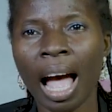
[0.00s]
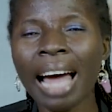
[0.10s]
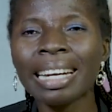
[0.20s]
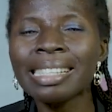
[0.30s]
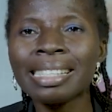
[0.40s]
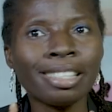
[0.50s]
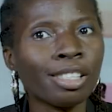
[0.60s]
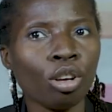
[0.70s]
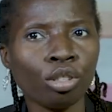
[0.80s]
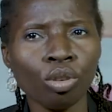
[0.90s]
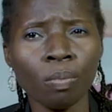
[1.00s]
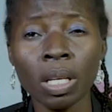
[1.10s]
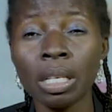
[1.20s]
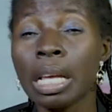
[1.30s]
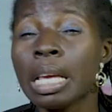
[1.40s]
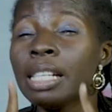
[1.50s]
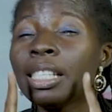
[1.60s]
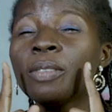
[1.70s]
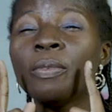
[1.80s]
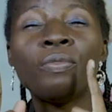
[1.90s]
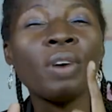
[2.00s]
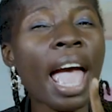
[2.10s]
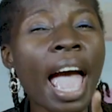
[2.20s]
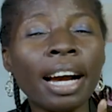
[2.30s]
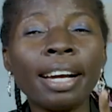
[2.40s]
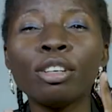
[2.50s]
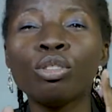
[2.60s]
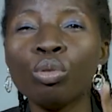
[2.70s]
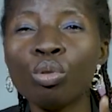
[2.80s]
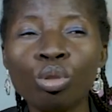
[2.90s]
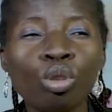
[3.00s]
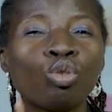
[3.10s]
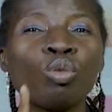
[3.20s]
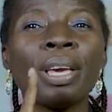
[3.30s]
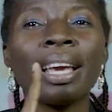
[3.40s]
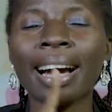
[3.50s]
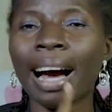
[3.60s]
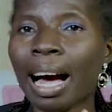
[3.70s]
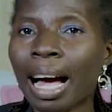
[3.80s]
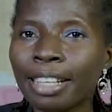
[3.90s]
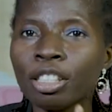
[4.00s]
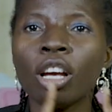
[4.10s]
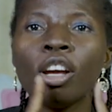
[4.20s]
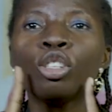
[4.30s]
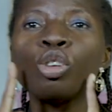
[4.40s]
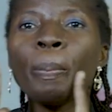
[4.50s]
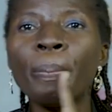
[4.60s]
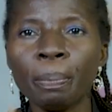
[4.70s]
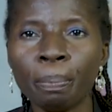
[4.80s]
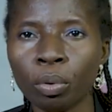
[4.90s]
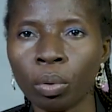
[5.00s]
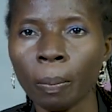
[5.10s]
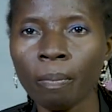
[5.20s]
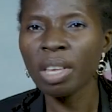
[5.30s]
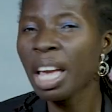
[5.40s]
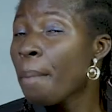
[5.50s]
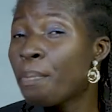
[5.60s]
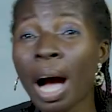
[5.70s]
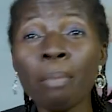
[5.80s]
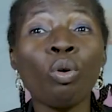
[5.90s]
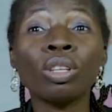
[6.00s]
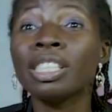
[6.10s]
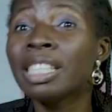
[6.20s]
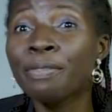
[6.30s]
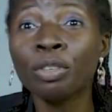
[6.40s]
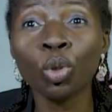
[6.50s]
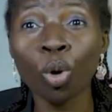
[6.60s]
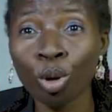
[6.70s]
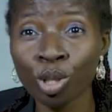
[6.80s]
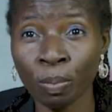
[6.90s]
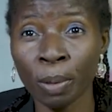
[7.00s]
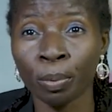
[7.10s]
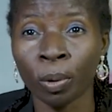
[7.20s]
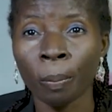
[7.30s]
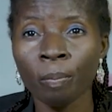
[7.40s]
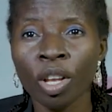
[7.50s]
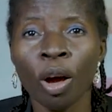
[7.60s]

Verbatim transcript: And that teaches us something. It is very good to be kind to people. Abraham, he didn't even know those people,